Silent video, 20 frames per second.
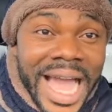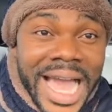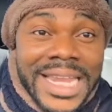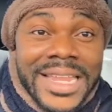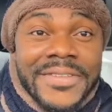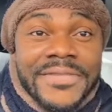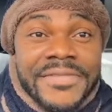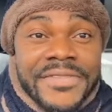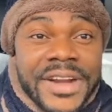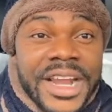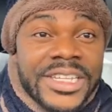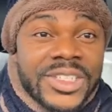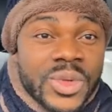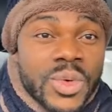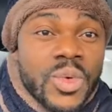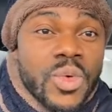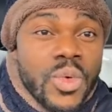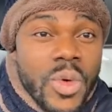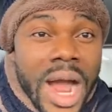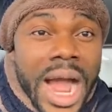Are they
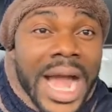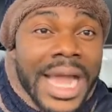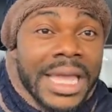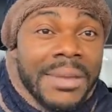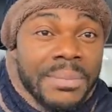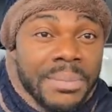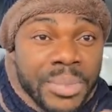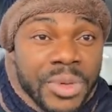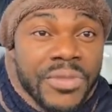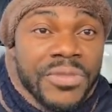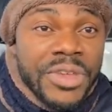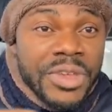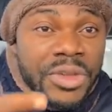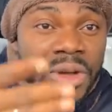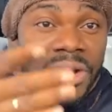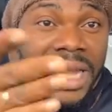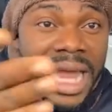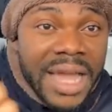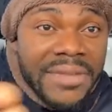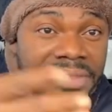friends who are
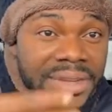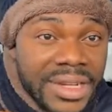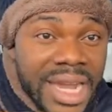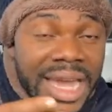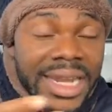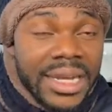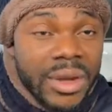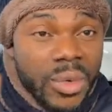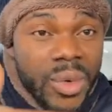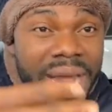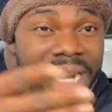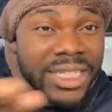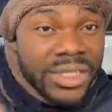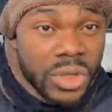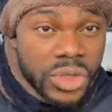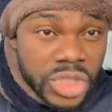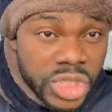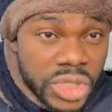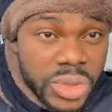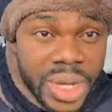improving your life, like the way I
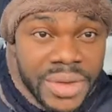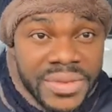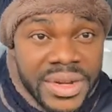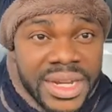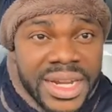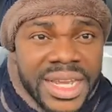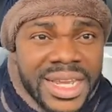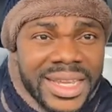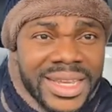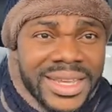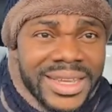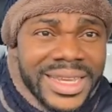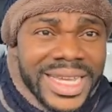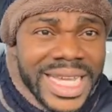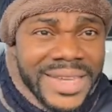talk to you every day?